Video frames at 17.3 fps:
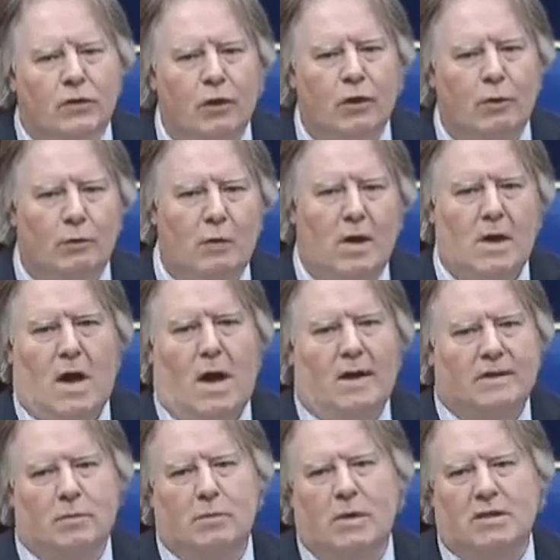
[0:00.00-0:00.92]
you
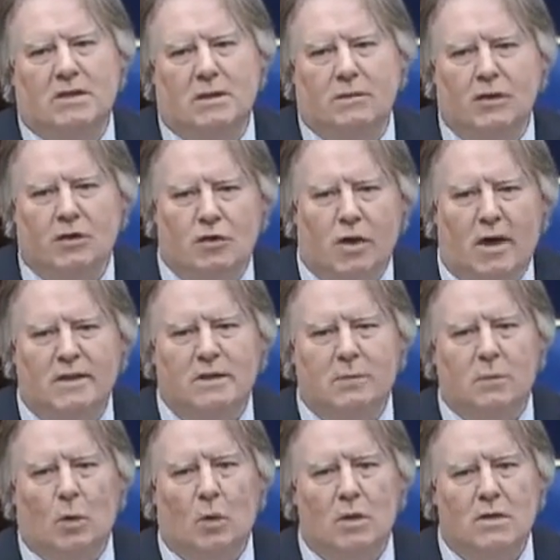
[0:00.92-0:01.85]
as Minister for
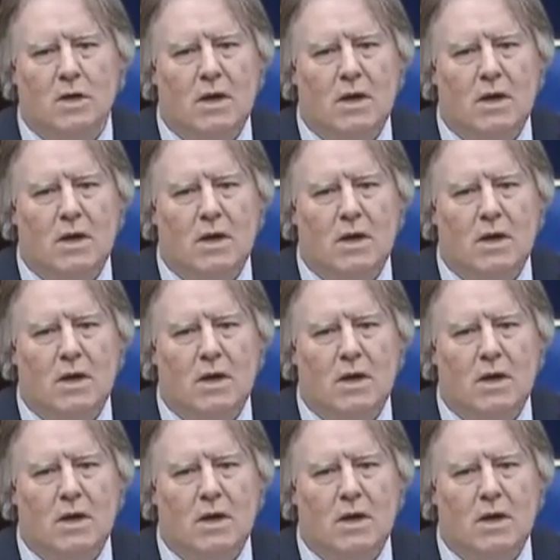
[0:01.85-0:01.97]
Transport?